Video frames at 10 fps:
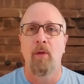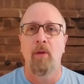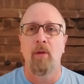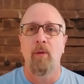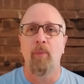
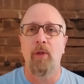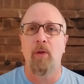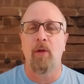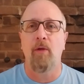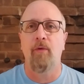
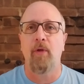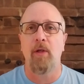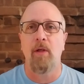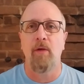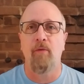because he
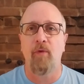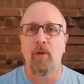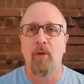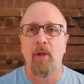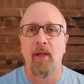didn't feel
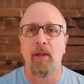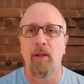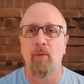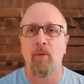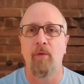like it
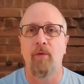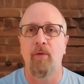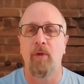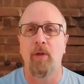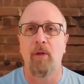was
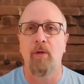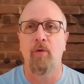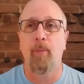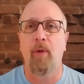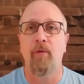
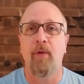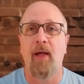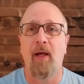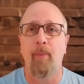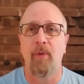supposed to
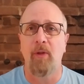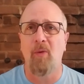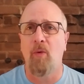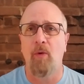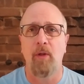happen,
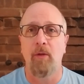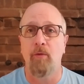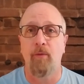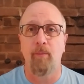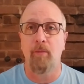or he was
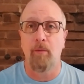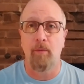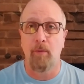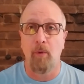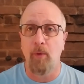
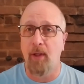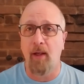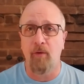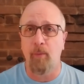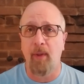doing it out of
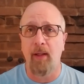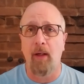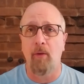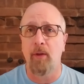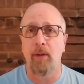spite. I
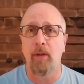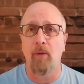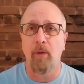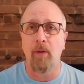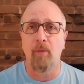really don't
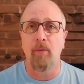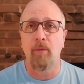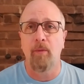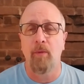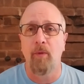know.
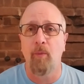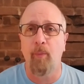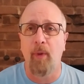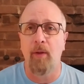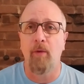
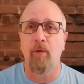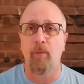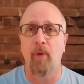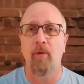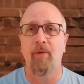But there is
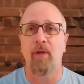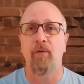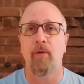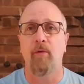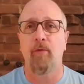motivation there
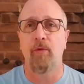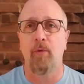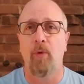for sure.